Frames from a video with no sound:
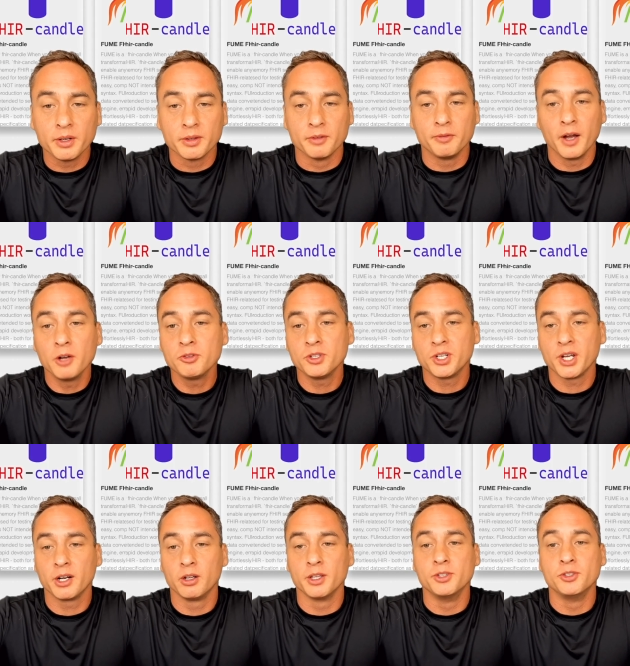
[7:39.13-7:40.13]
the Foundry
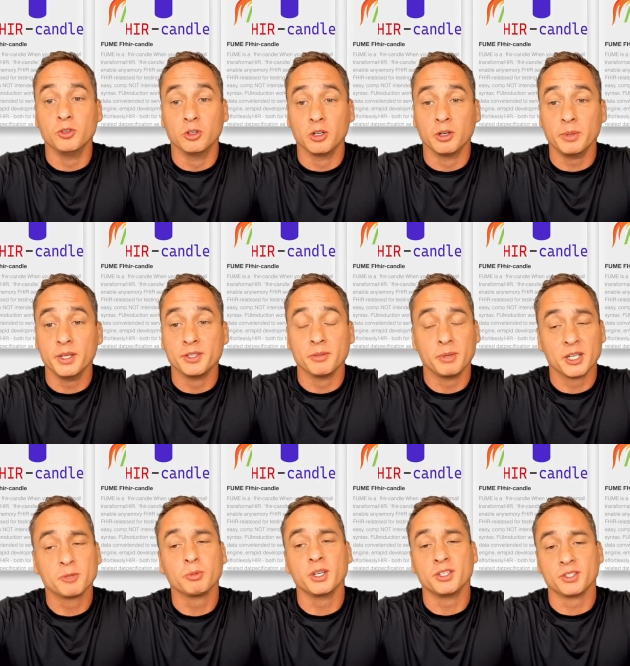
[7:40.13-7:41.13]
channel on Zulip is the
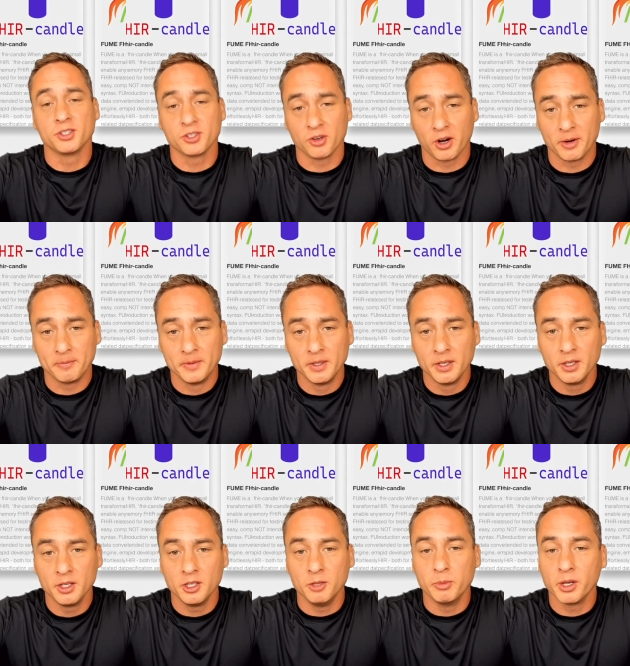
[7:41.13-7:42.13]
best place to start.
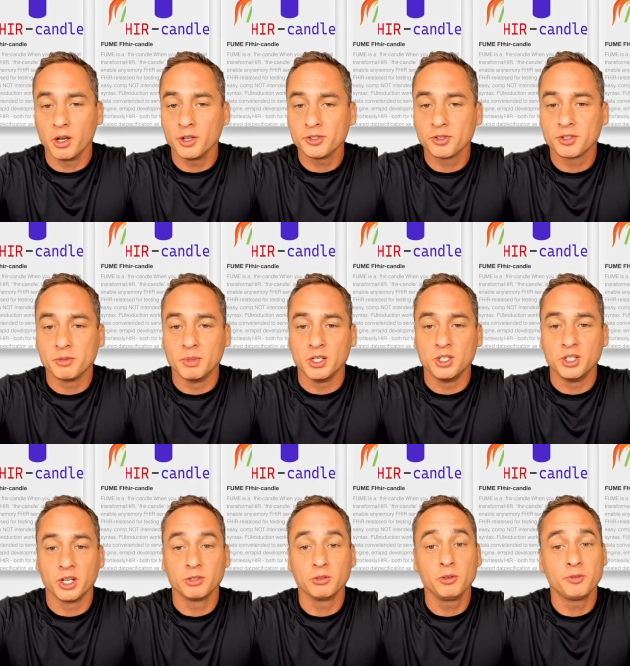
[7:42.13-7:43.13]
You may also submit
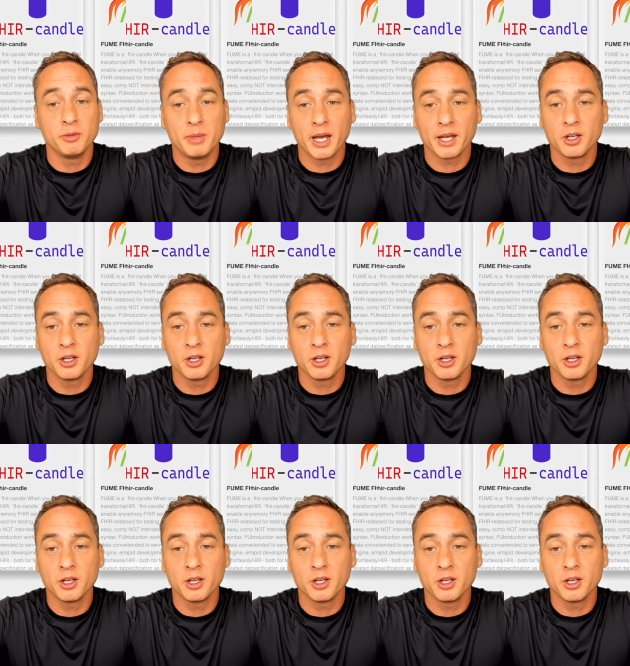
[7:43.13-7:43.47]
general feedback and